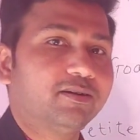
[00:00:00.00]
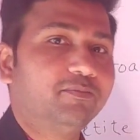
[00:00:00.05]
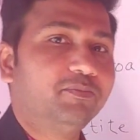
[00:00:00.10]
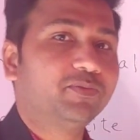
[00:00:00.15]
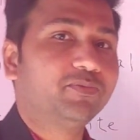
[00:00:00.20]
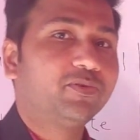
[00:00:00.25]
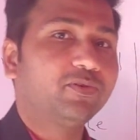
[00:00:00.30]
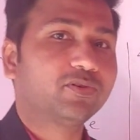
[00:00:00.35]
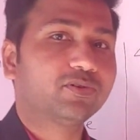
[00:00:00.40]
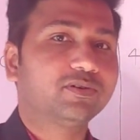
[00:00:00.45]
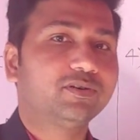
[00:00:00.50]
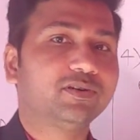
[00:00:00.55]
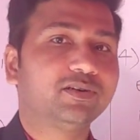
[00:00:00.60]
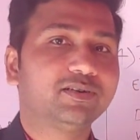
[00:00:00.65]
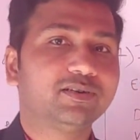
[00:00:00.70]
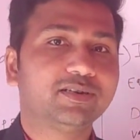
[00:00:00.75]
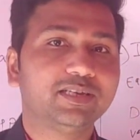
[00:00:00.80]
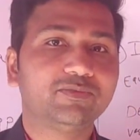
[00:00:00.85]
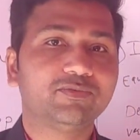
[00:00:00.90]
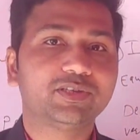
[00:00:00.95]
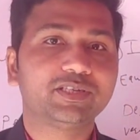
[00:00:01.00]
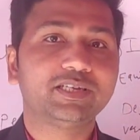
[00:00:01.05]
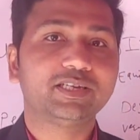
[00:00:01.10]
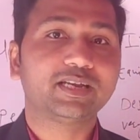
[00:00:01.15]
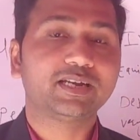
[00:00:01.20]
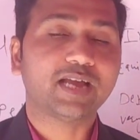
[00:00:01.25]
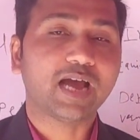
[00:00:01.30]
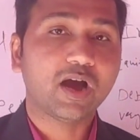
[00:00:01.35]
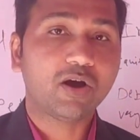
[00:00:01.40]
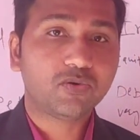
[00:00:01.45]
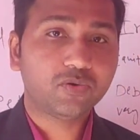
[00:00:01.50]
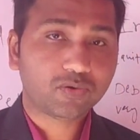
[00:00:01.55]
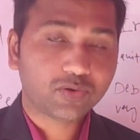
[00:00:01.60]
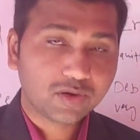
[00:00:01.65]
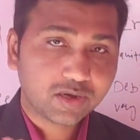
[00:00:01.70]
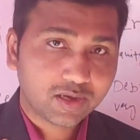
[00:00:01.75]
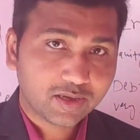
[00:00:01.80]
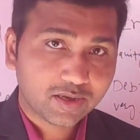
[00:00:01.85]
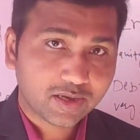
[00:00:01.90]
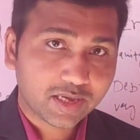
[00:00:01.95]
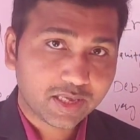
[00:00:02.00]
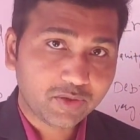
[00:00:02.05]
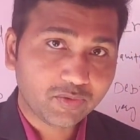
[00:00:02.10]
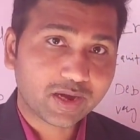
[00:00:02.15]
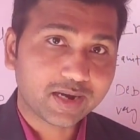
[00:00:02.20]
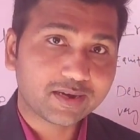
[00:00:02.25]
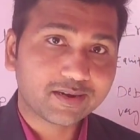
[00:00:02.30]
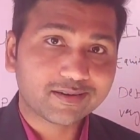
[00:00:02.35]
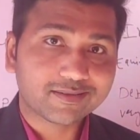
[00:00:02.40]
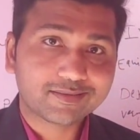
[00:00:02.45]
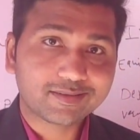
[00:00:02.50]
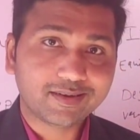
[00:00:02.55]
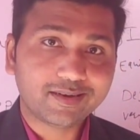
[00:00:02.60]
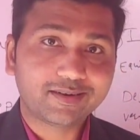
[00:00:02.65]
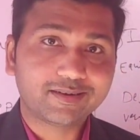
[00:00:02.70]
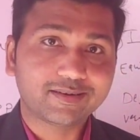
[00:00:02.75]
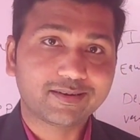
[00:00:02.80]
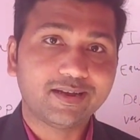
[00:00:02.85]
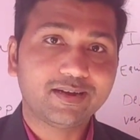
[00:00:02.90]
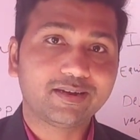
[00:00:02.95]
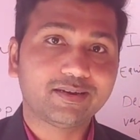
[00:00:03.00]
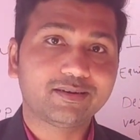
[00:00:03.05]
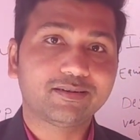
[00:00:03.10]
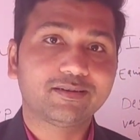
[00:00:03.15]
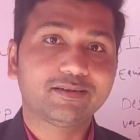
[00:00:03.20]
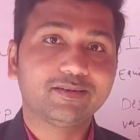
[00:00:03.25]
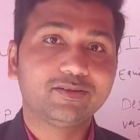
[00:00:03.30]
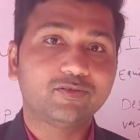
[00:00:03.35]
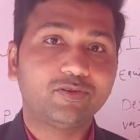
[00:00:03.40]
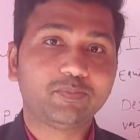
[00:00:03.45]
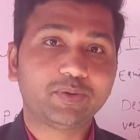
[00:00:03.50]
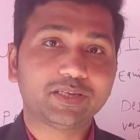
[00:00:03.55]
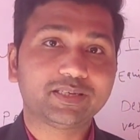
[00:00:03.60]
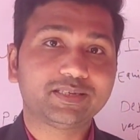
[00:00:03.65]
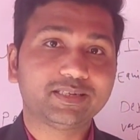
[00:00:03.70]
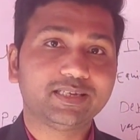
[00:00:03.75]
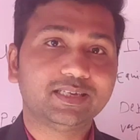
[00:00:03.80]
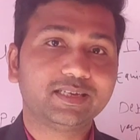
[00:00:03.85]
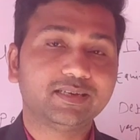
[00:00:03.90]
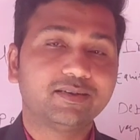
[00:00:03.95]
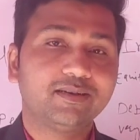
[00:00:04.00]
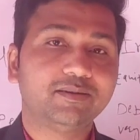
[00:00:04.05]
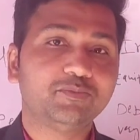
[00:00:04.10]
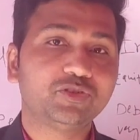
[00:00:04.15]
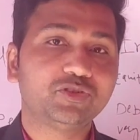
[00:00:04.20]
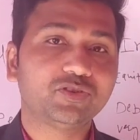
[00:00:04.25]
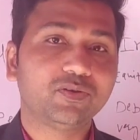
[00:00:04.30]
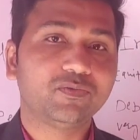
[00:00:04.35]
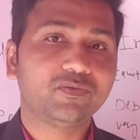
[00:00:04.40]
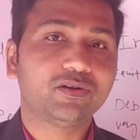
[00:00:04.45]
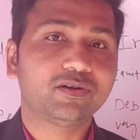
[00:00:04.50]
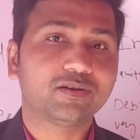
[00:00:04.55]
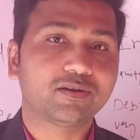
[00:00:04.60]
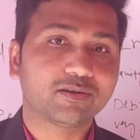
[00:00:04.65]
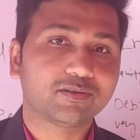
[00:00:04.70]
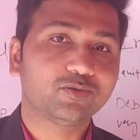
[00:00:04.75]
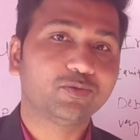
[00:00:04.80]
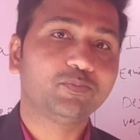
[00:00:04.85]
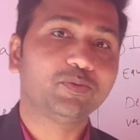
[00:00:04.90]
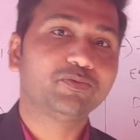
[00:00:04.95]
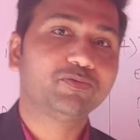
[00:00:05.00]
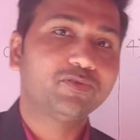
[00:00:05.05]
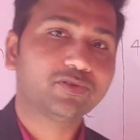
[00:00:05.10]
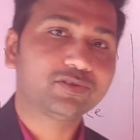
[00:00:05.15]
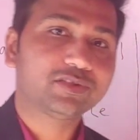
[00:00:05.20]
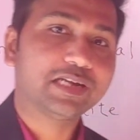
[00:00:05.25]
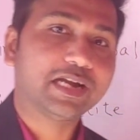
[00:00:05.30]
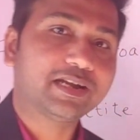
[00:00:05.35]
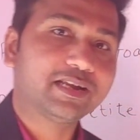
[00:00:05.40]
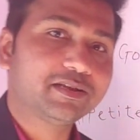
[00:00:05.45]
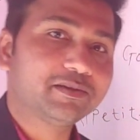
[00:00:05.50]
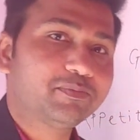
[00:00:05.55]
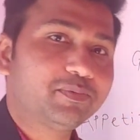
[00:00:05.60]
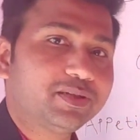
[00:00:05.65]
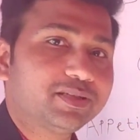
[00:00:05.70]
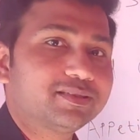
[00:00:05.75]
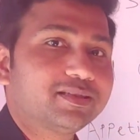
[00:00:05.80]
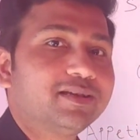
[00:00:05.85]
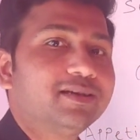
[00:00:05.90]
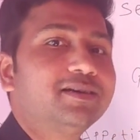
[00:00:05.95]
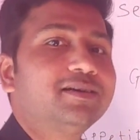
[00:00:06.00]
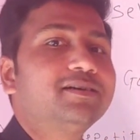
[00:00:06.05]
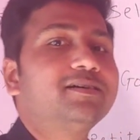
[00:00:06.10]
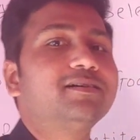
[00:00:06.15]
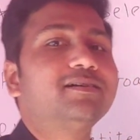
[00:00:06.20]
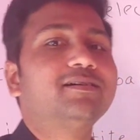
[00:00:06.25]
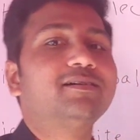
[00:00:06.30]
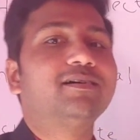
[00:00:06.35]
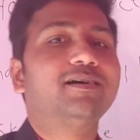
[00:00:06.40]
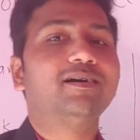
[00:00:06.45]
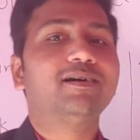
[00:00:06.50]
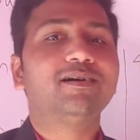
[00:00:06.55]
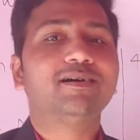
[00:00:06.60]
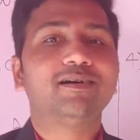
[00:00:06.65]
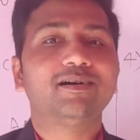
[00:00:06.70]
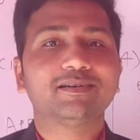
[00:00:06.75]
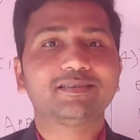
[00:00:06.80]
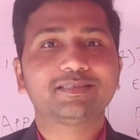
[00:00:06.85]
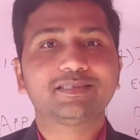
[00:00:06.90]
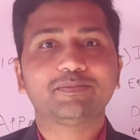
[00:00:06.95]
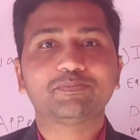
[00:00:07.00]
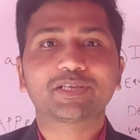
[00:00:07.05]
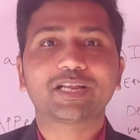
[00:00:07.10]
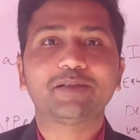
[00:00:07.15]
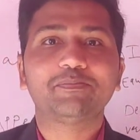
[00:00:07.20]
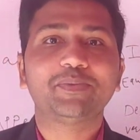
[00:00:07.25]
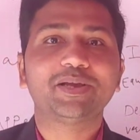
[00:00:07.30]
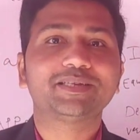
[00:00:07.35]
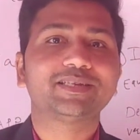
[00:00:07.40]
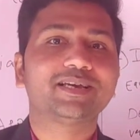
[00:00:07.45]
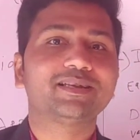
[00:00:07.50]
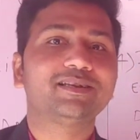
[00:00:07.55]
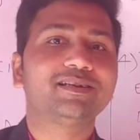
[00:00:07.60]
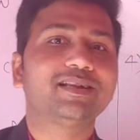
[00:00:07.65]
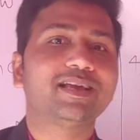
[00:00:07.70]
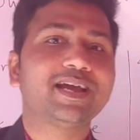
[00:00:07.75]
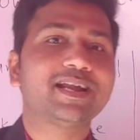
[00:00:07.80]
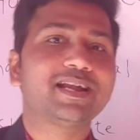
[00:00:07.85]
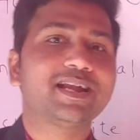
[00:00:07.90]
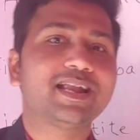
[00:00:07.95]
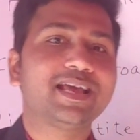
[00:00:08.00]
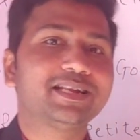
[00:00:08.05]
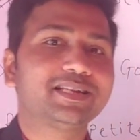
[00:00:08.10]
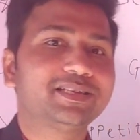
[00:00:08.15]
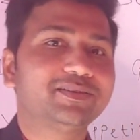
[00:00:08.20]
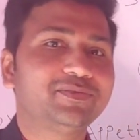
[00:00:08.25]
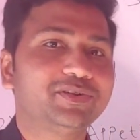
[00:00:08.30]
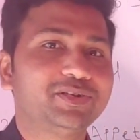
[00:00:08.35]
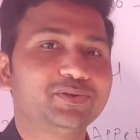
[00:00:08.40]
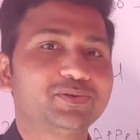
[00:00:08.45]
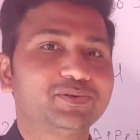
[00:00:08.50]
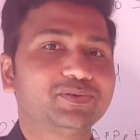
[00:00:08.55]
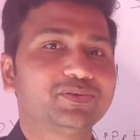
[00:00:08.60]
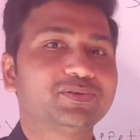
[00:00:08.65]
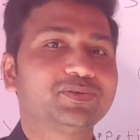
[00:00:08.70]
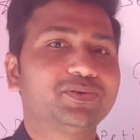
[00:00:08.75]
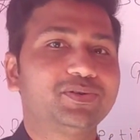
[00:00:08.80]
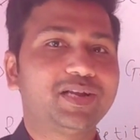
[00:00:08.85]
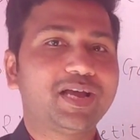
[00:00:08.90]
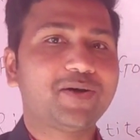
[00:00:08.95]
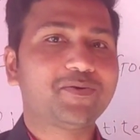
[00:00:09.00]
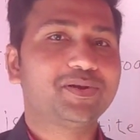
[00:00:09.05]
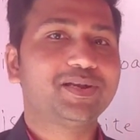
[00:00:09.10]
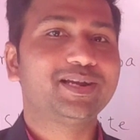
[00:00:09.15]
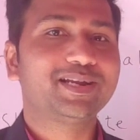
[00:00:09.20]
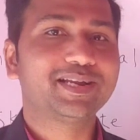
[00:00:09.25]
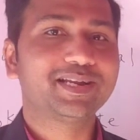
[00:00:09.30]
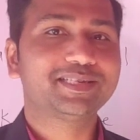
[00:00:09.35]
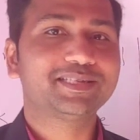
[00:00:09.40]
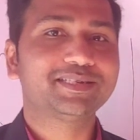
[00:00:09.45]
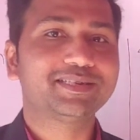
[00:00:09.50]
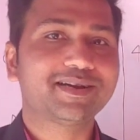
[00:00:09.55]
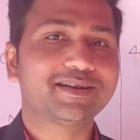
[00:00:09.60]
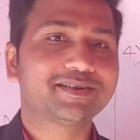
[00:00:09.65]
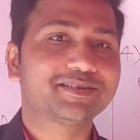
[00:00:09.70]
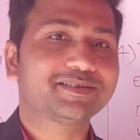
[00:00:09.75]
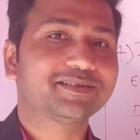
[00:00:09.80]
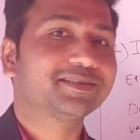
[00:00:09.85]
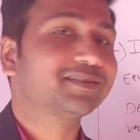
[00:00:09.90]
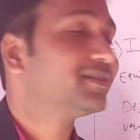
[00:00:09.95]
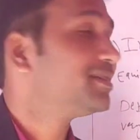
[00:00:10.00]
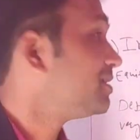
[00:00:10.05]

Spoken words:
before investing, and how you can select and your best mutual fund. So before starting, please subscribe my channel and like the video. So now let's get started.